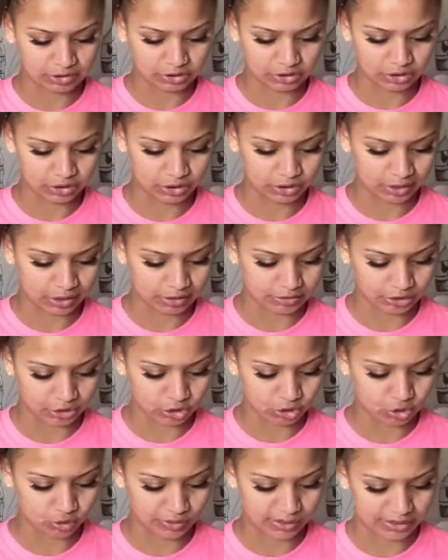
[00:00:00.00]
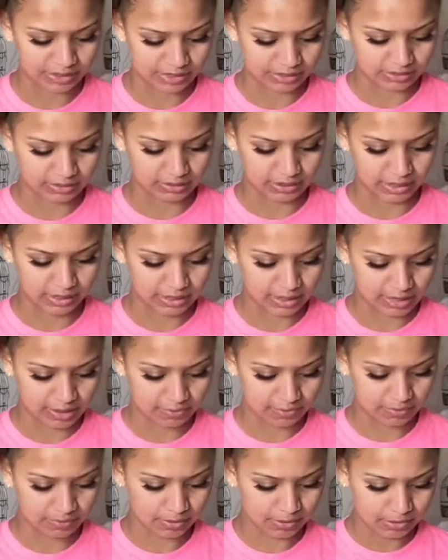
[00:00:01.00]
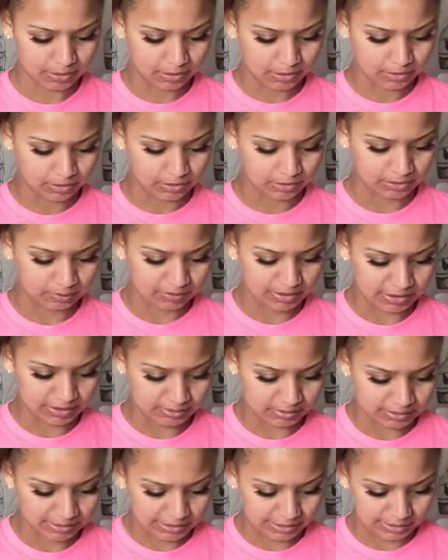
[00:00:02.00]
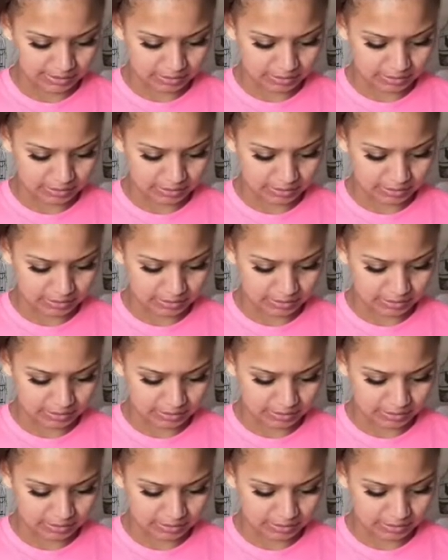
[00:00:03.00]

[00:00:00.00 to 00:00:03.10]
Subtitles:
do you guys enjoy this? Someone else said,